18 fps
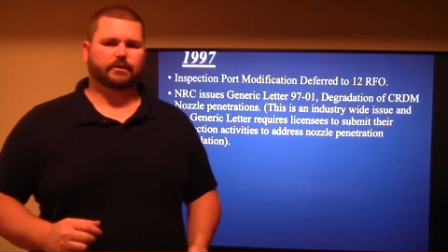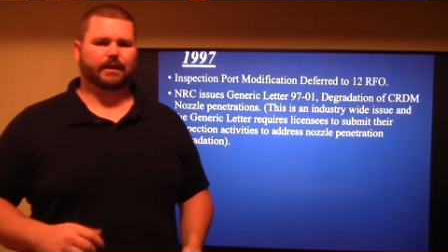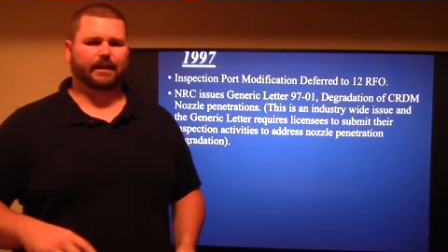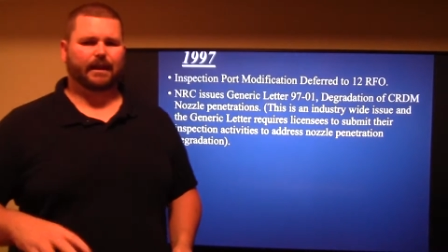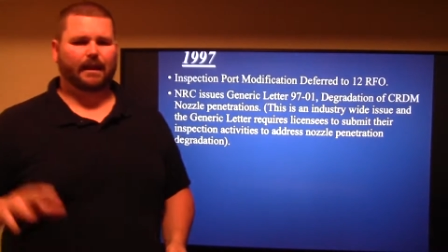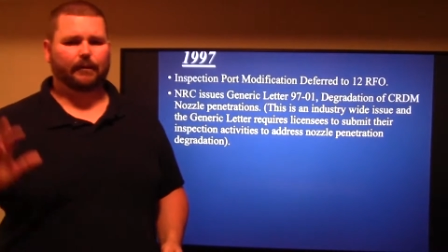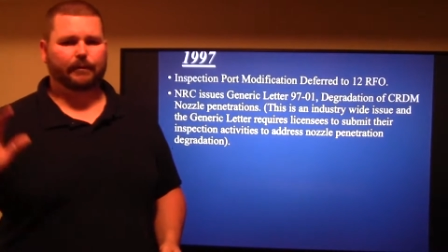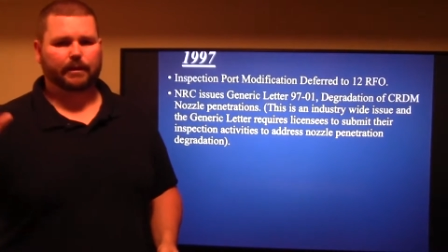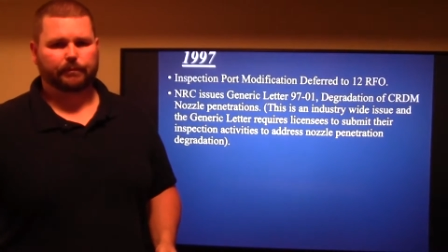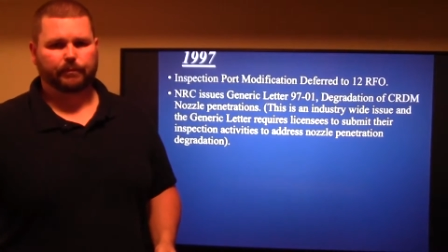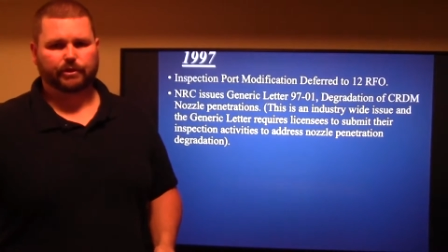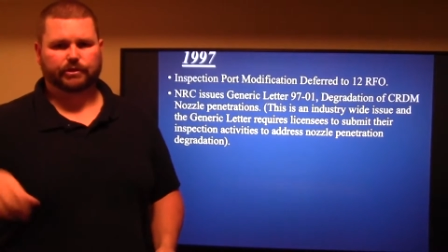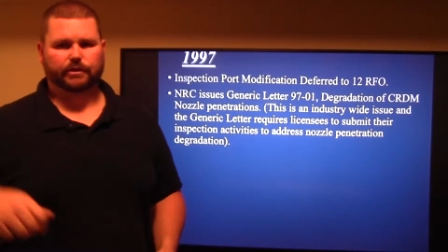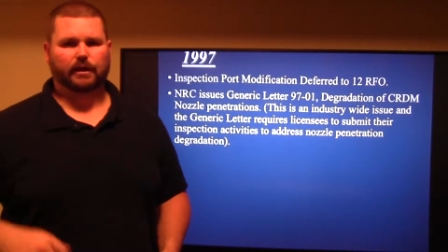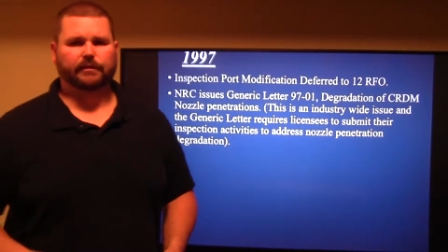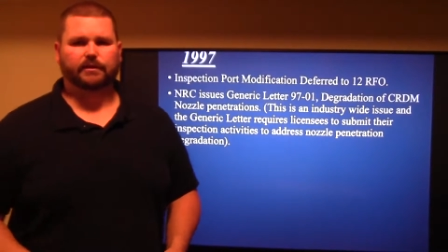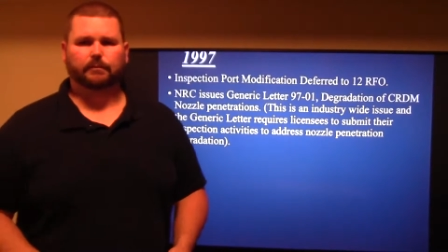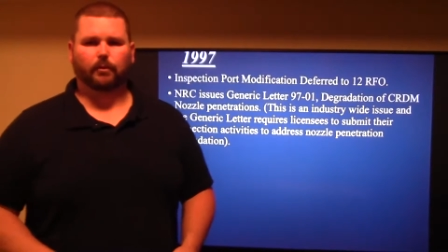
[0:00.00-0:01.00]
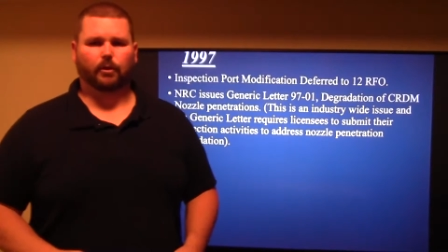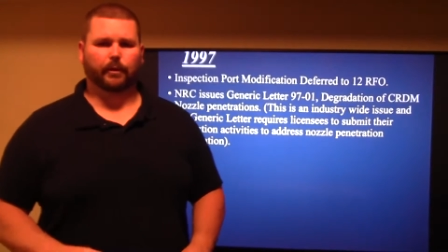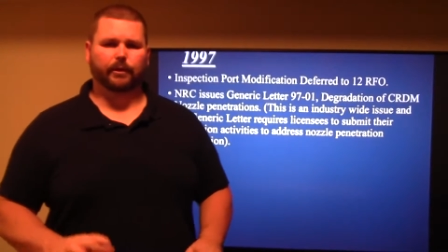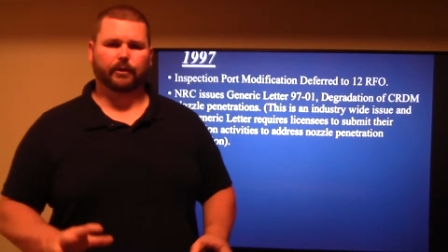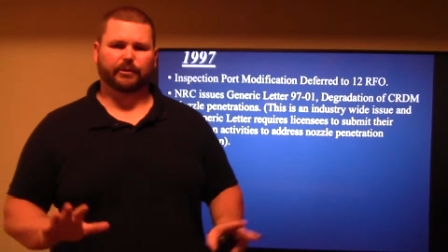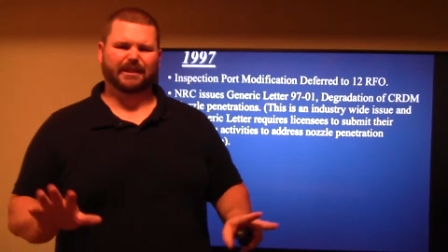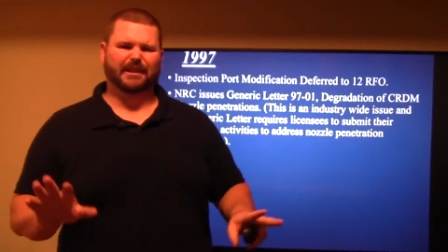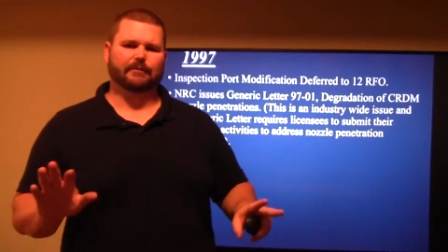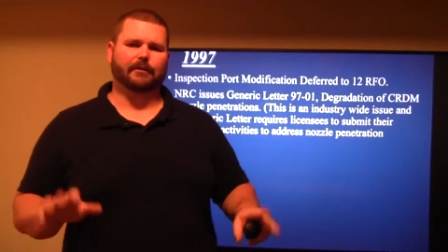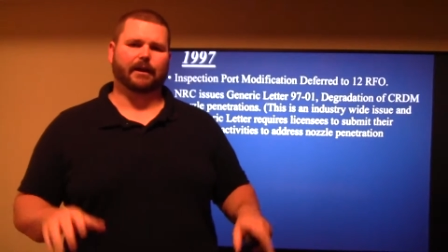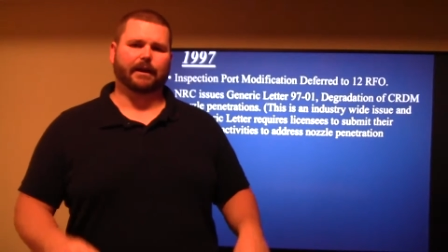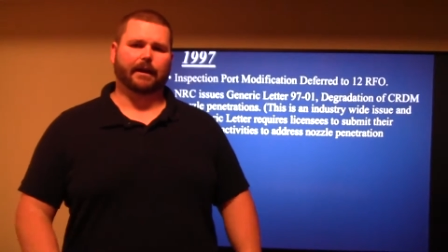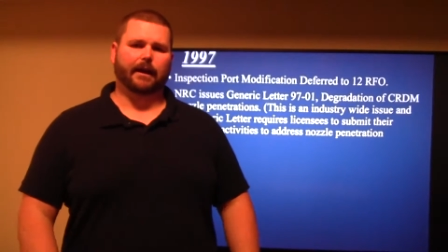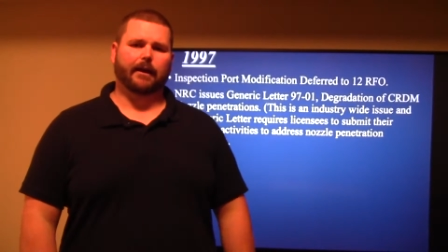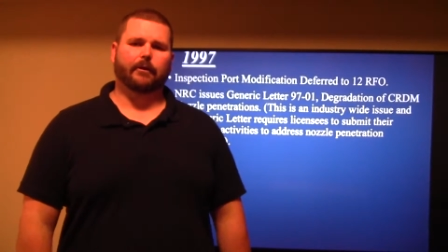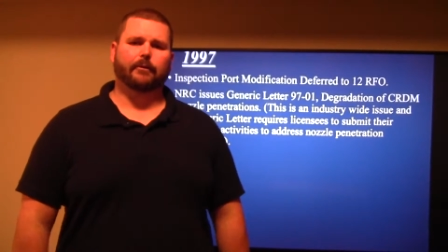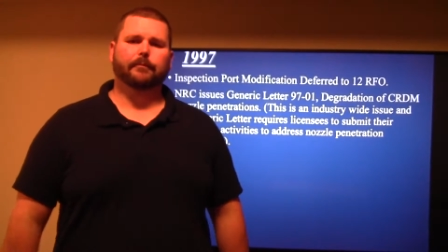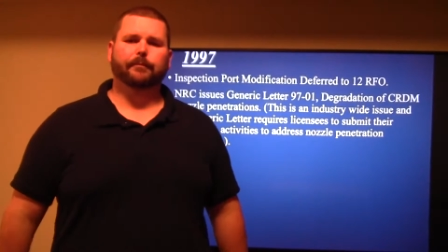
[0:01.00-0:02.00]
Like, we can push it off some more. We don't need it right
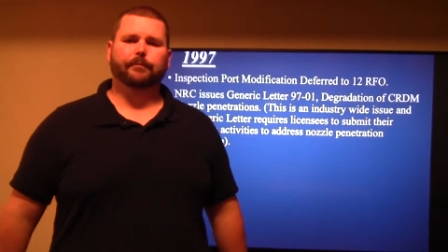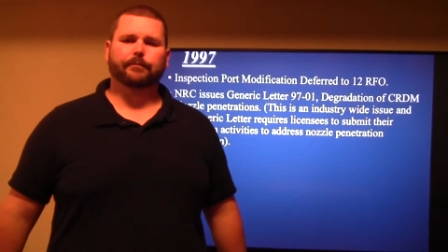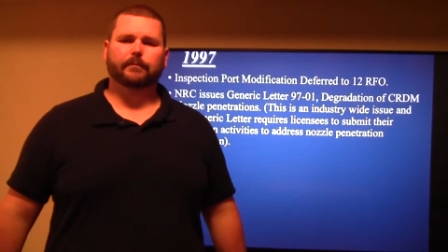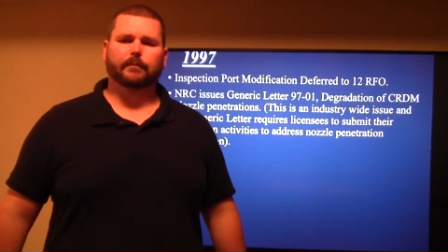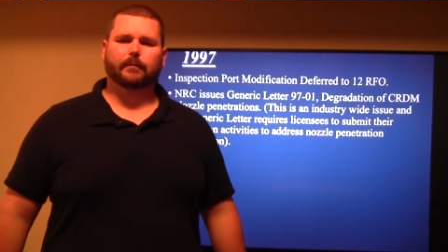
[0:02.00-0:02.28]
now.